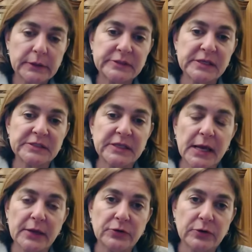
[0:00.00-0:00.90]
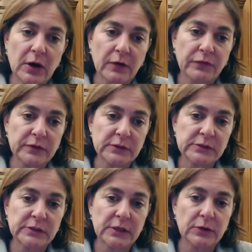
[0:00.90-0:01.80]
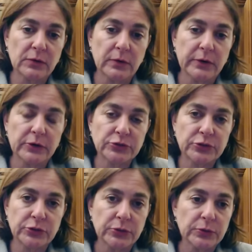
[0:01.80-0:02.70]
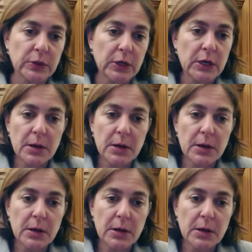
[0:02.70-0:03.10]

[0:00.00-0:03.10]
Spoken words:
since it entered office in order to